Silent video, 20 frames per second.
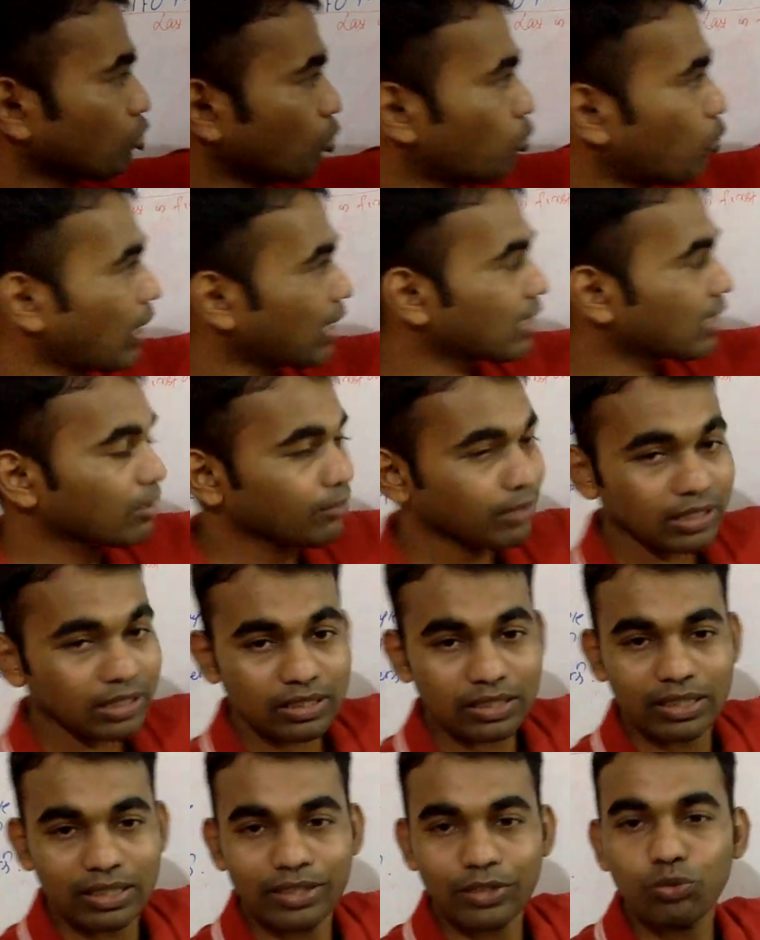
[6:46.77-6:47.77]
So whatever
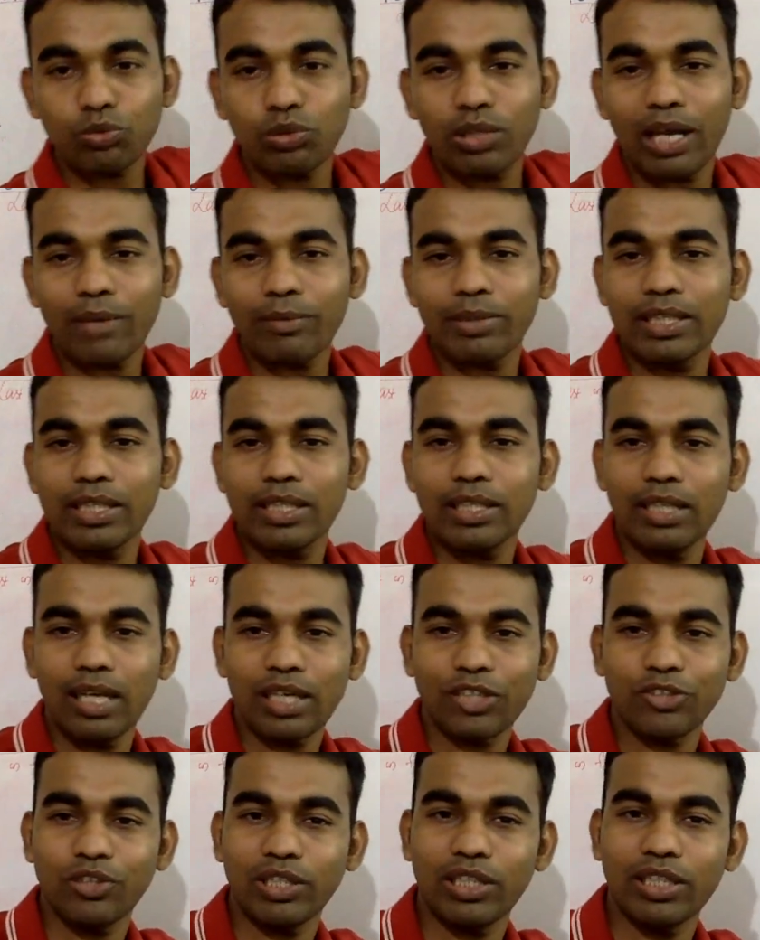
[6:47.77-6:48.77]
the things we have written
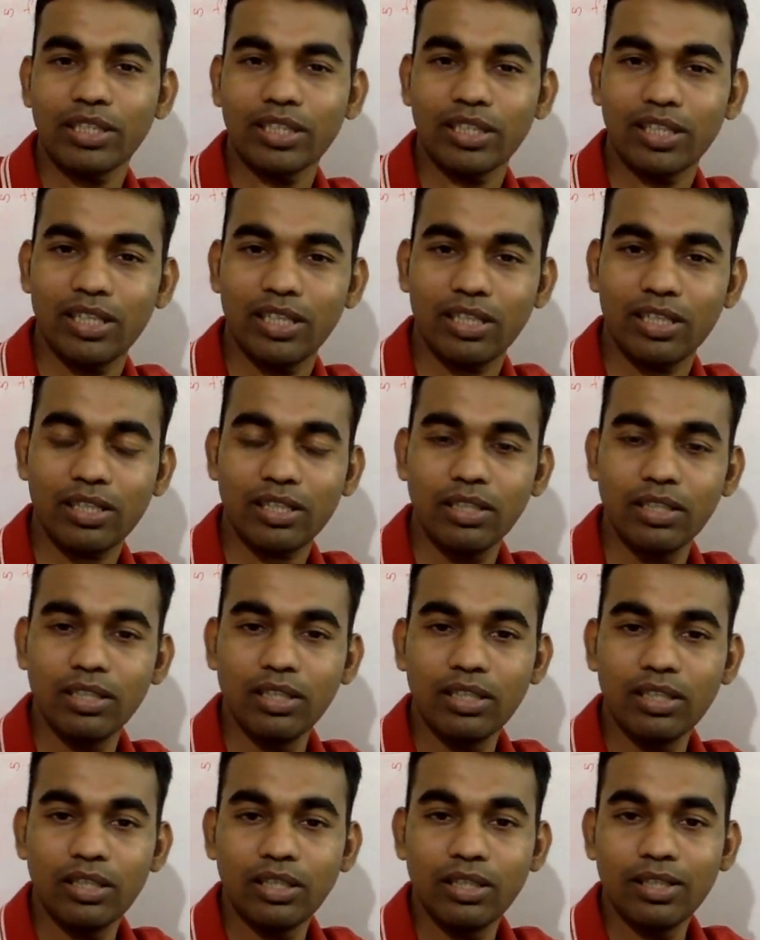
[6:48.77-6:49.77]
actually here,
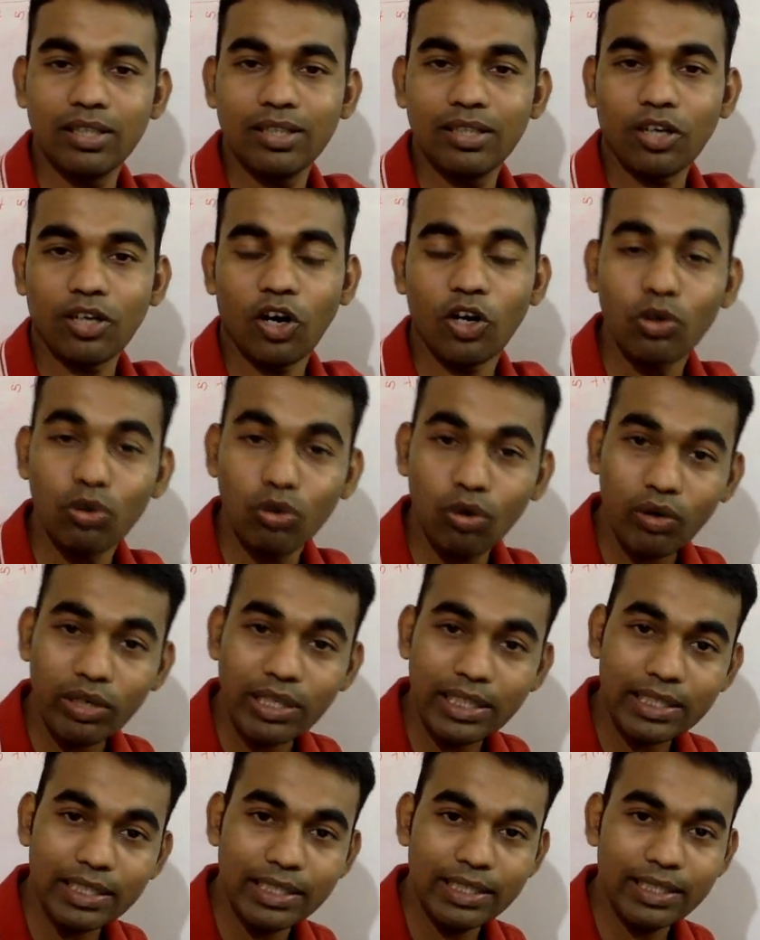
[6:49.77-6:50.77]

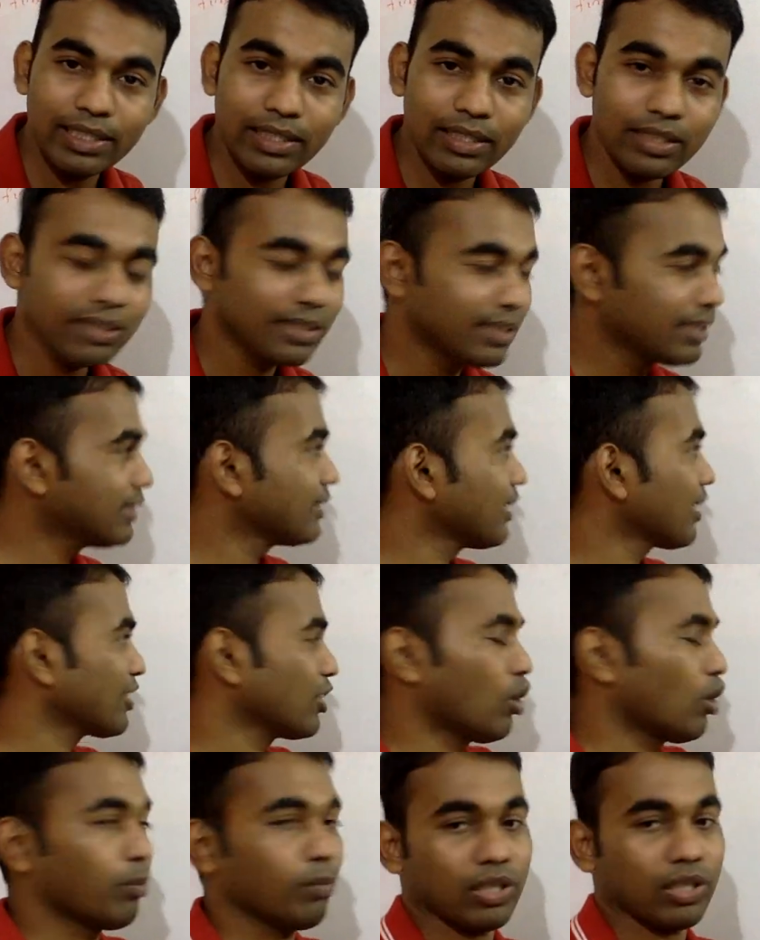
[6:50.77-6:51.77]
unknowingly these are
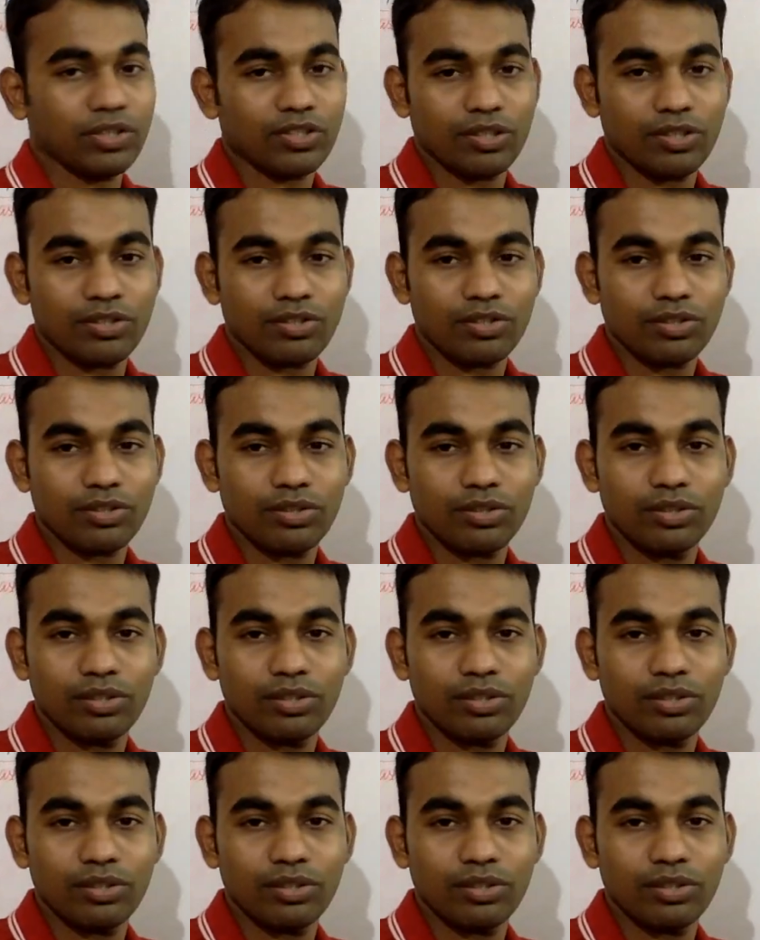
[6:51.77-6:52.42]
the operations.